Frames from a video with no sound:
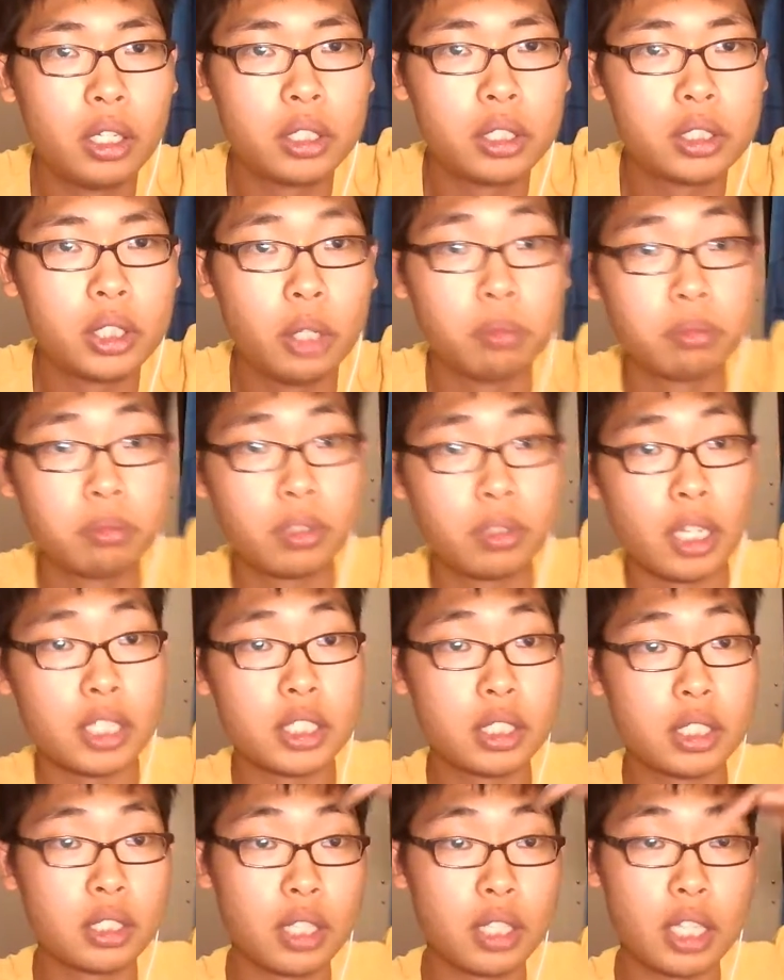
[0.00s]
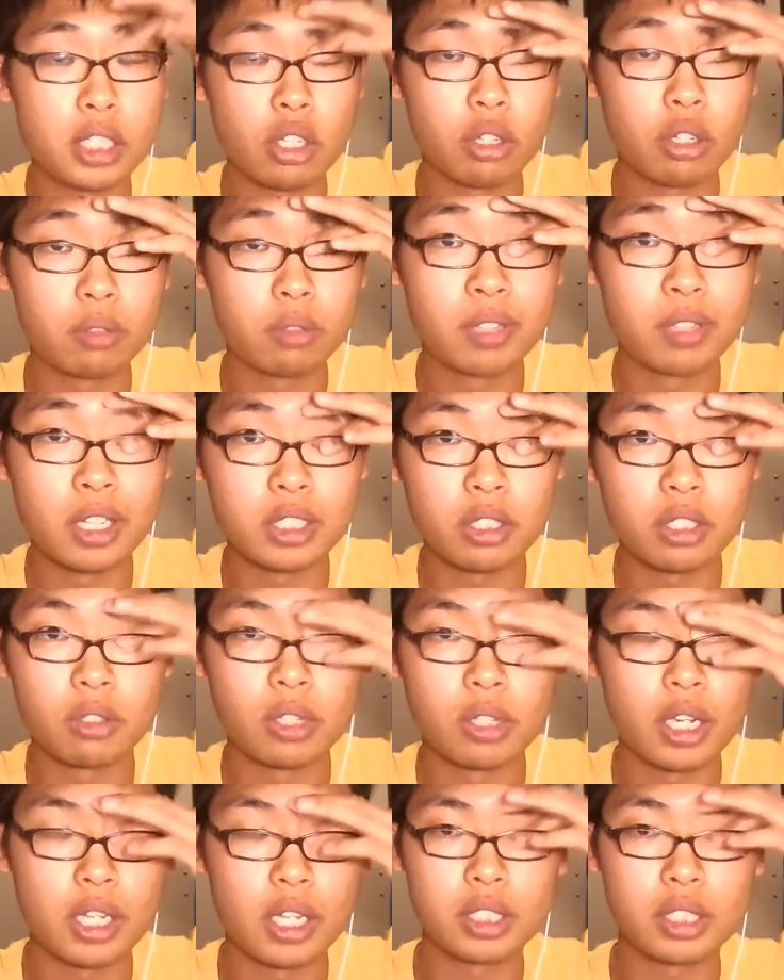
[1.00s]
So that's all,
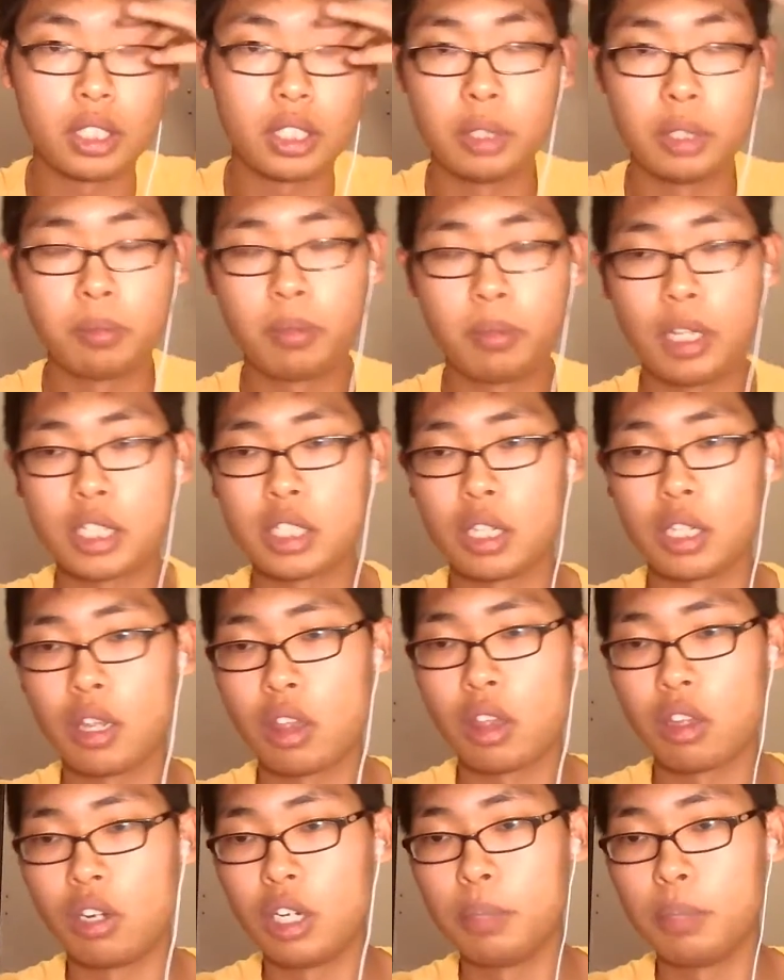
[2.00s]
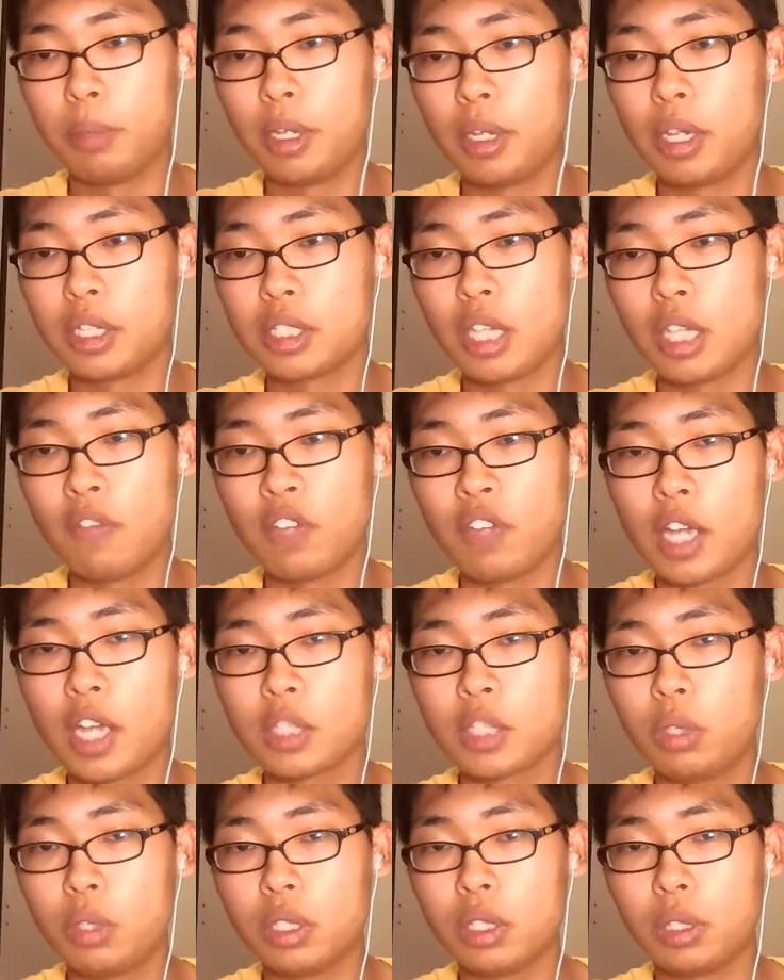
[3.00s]
guys. That's like 30 minutes. If you guys
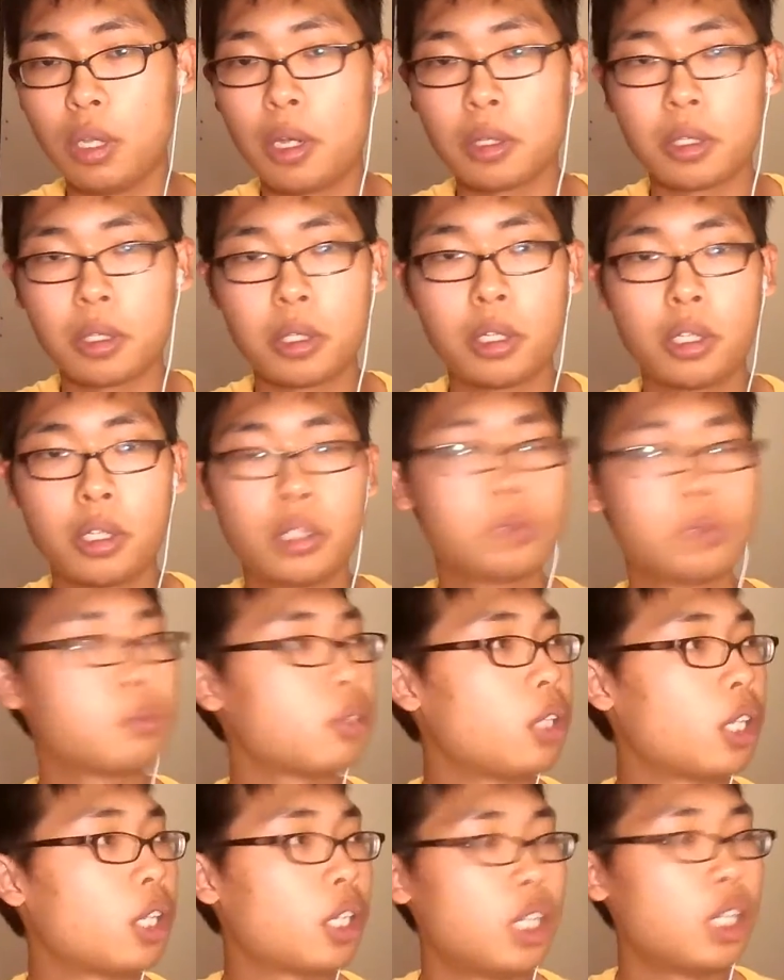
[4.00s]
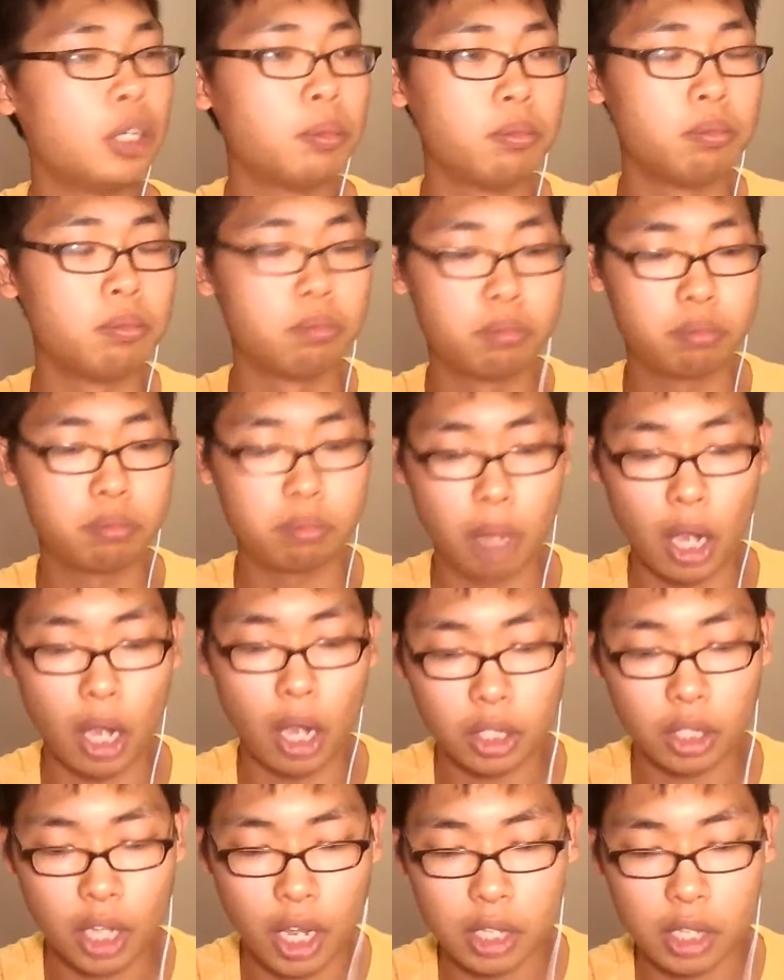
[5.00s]
want a longer like
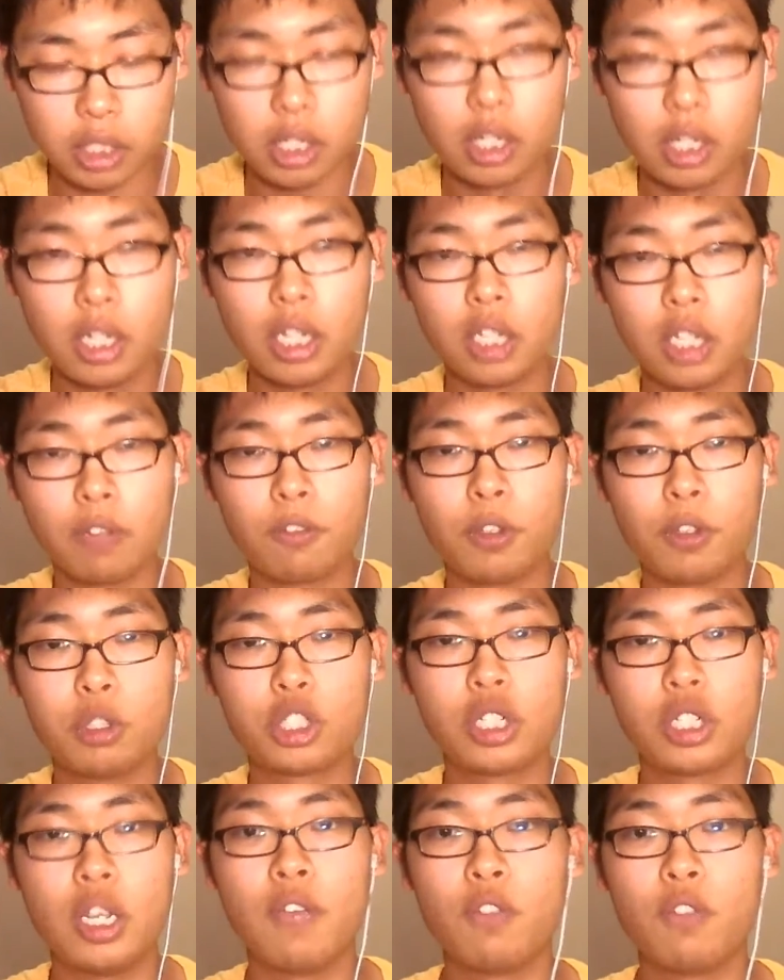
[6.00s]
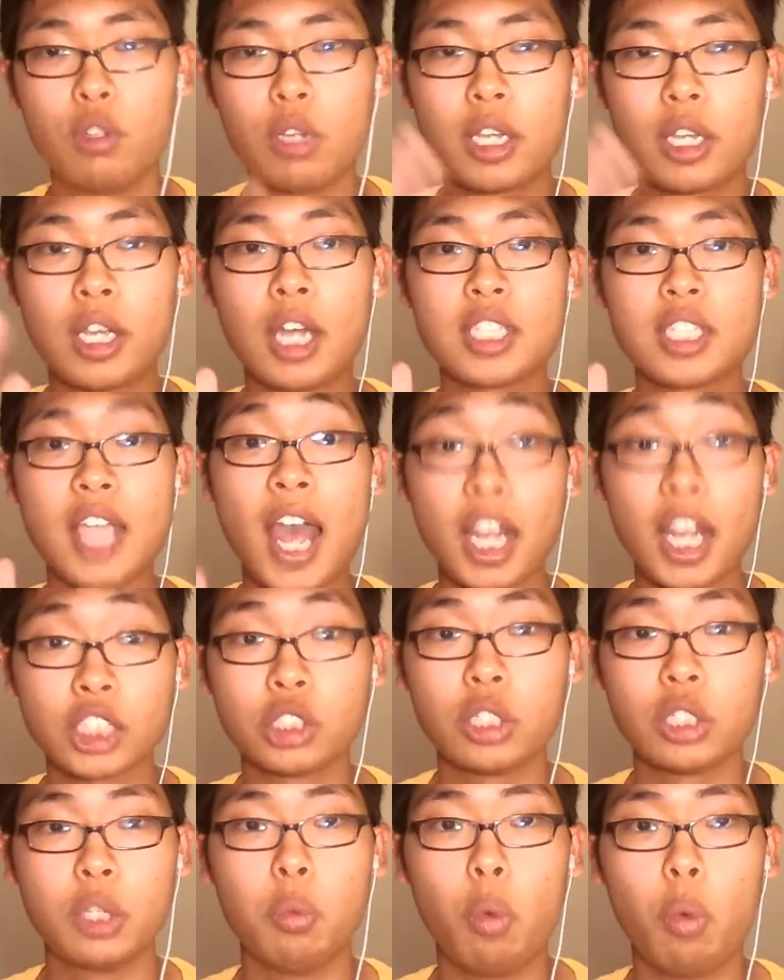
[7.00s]
podcast in the future, if you guys
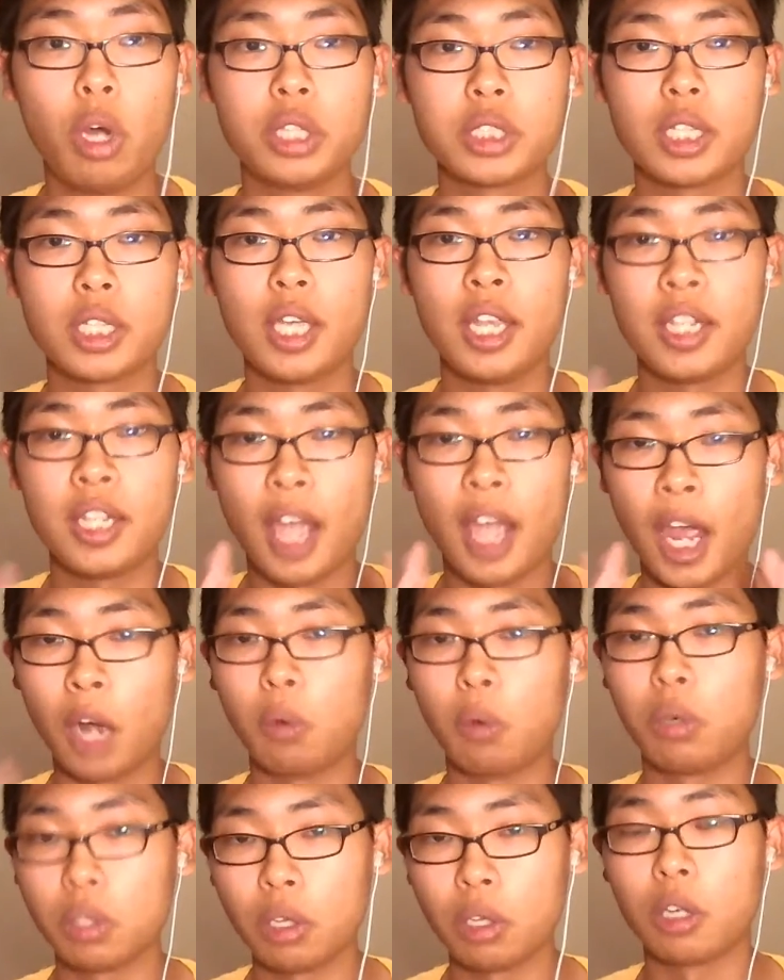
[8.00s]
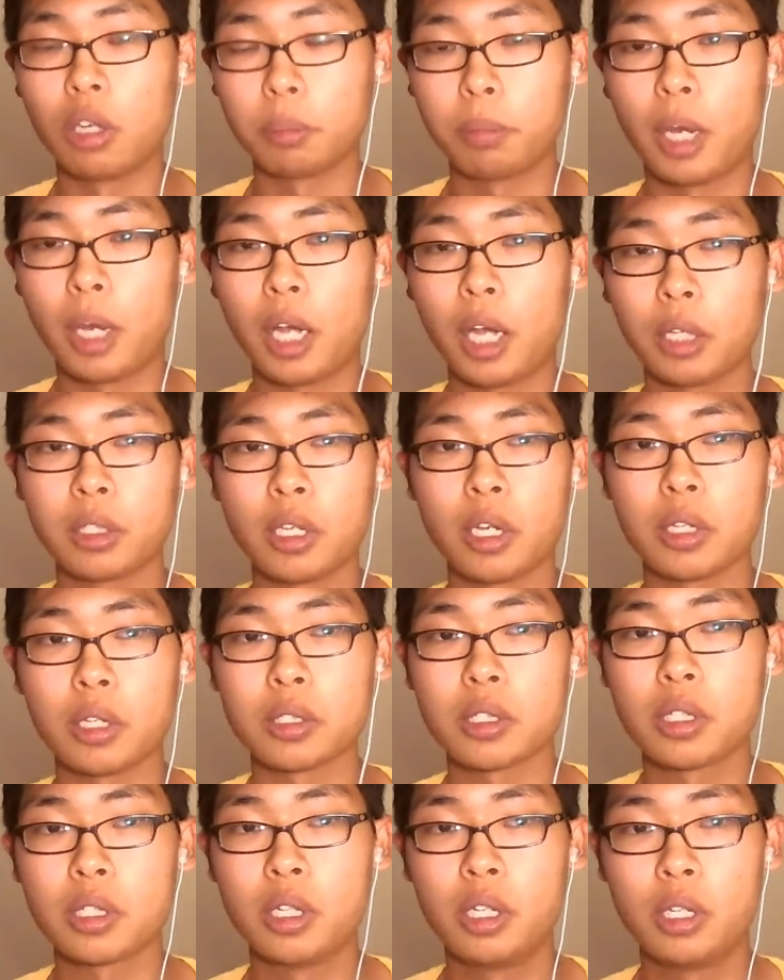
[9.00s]
actually want an hour-long
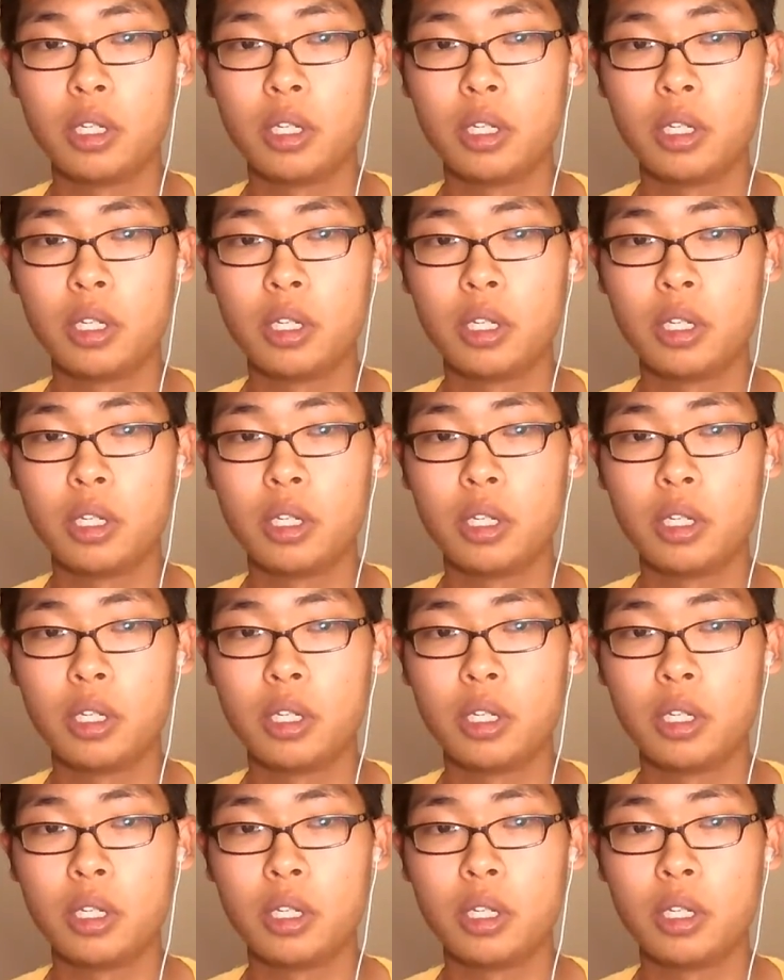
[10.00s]
podcast,